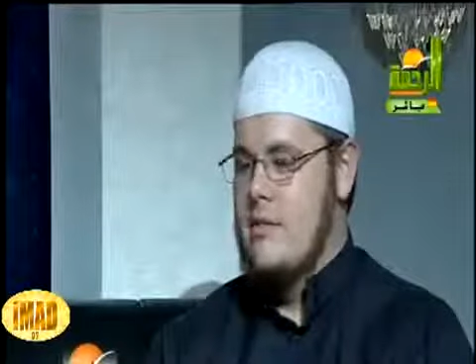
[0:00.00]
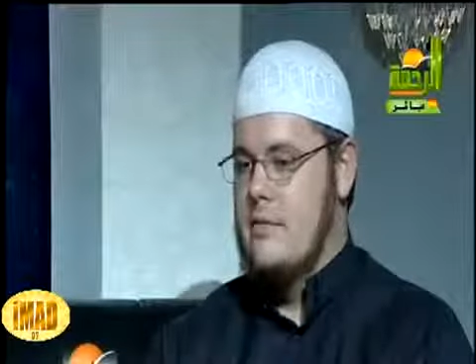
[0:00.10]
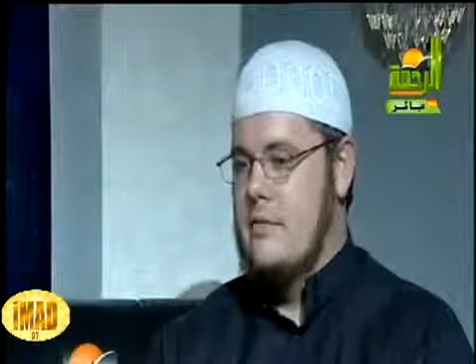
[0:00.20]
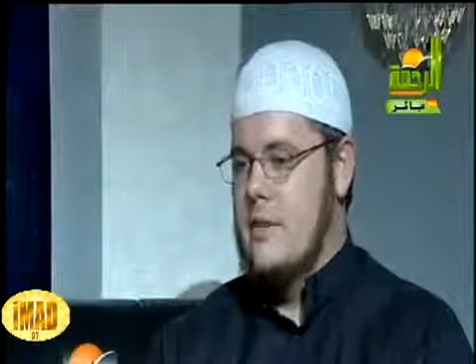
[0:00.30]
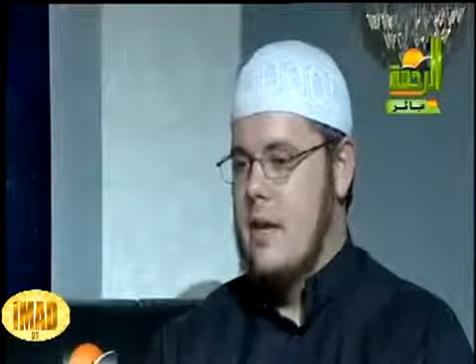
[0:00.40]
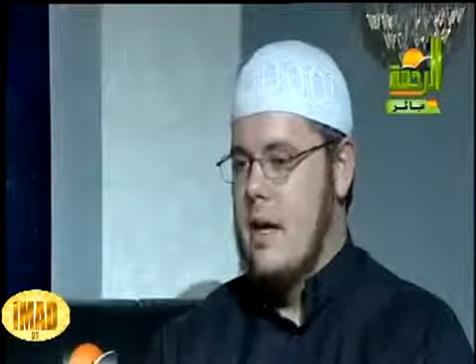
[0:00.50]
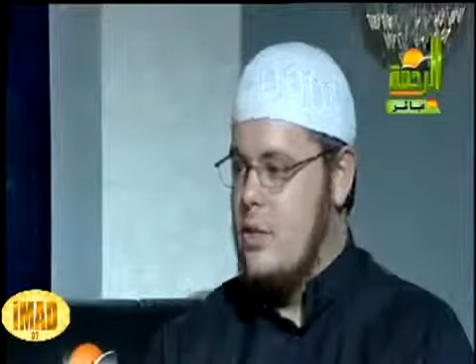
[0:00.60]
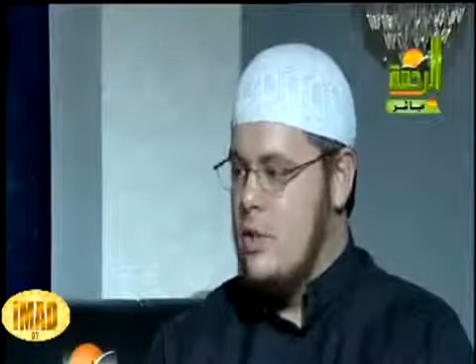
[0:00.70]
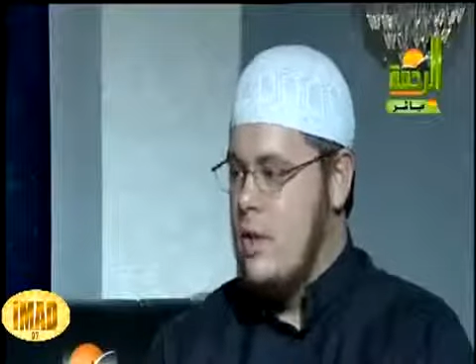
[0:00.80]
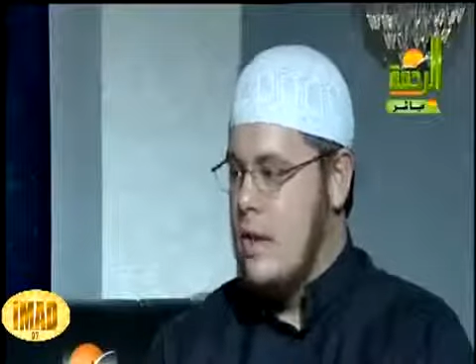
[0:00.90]
the
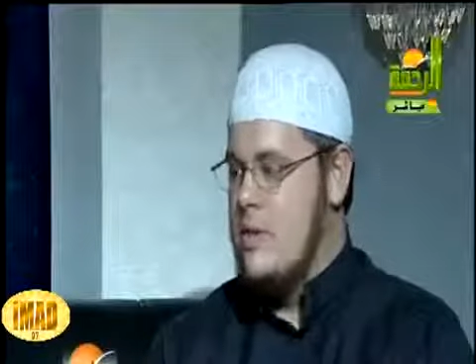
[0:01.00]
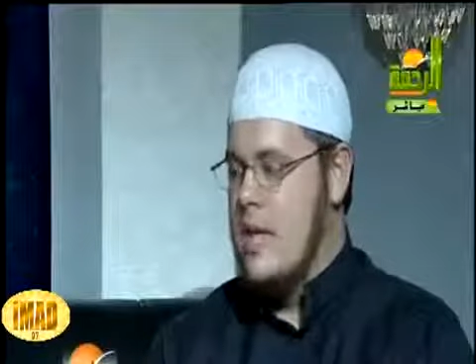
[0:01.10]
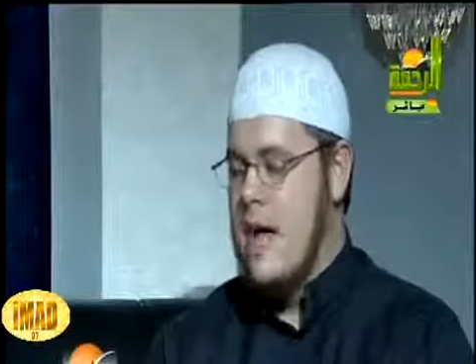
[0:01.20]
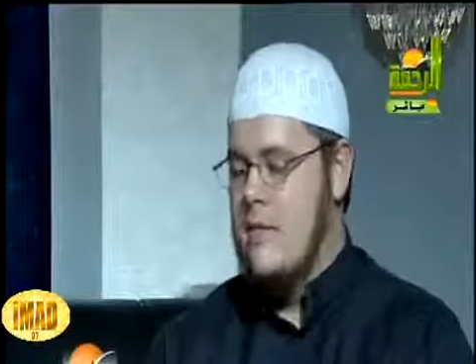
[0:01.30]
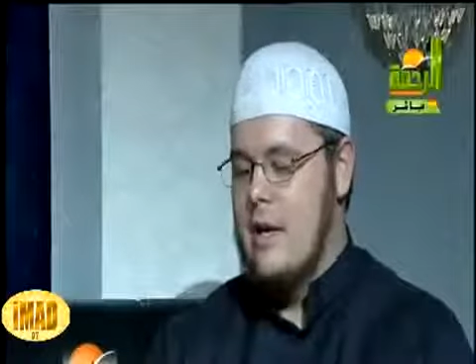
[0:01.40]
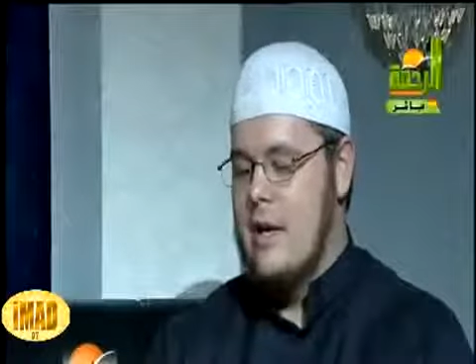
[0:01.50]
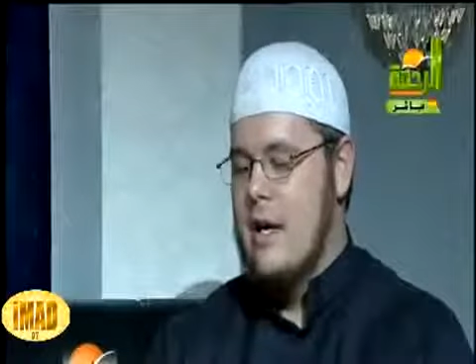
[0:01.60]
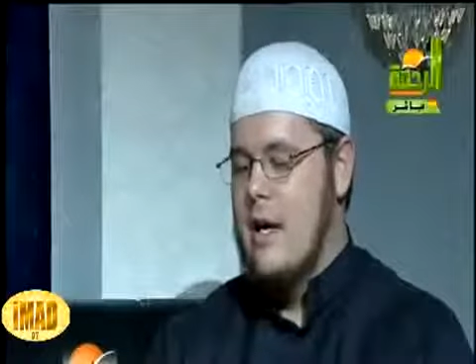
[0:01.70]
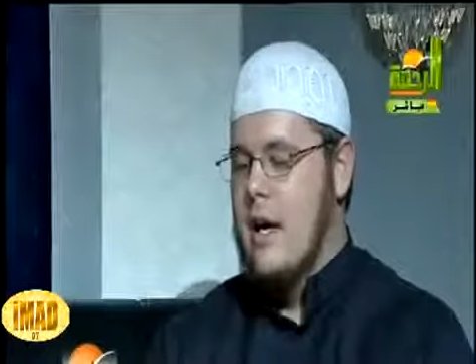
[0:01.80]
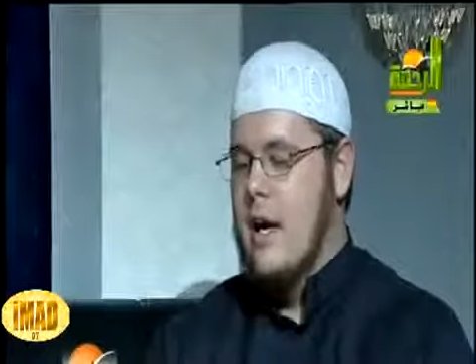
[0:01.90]
issues I was
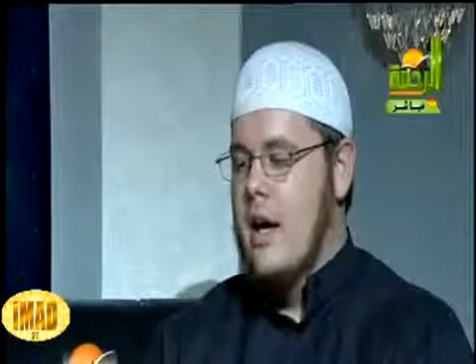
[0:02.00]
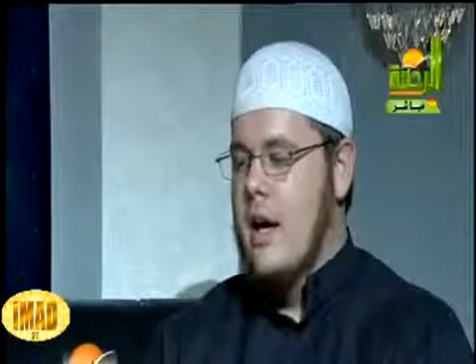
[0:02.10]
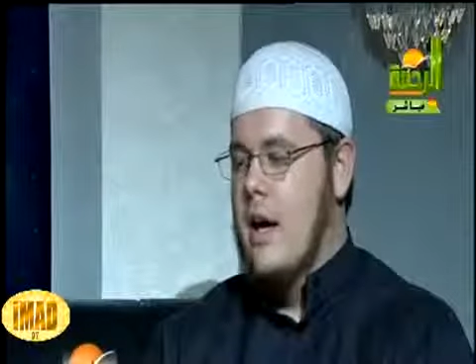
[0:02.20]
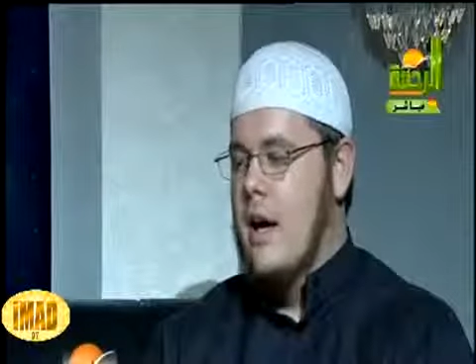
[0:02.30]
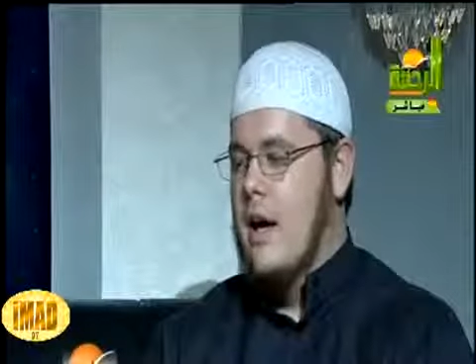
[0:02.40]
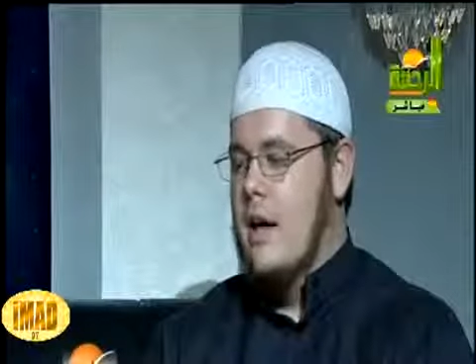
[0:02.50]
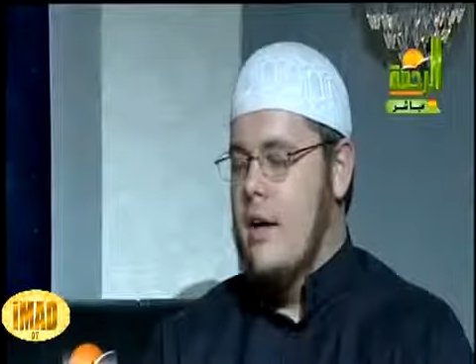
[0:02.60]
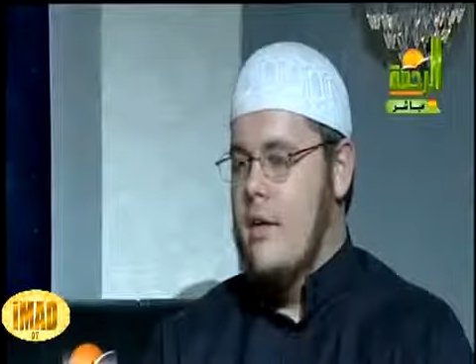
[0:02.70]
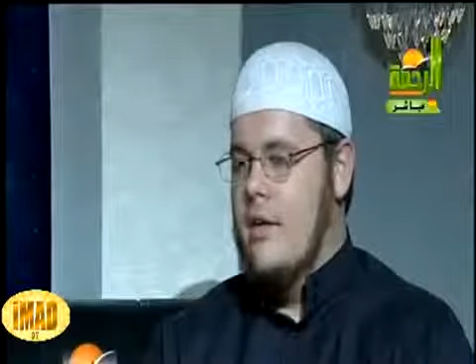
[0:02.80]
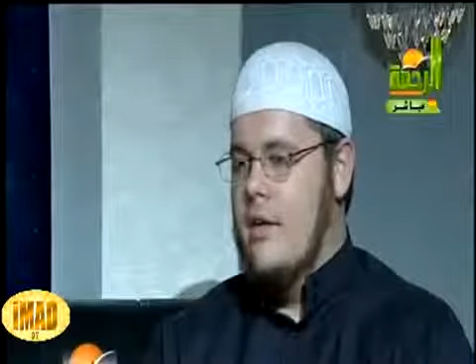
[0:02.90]
having,
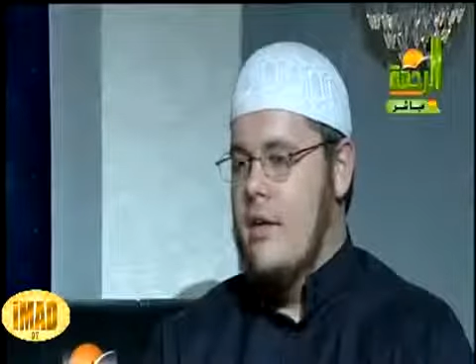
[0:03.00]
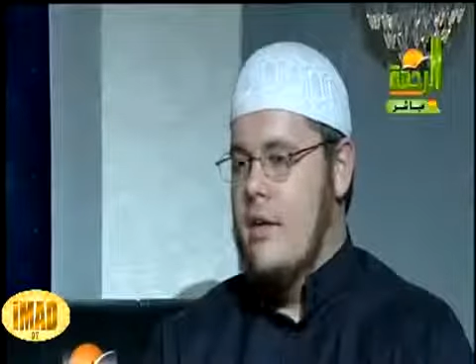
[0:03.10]
uh,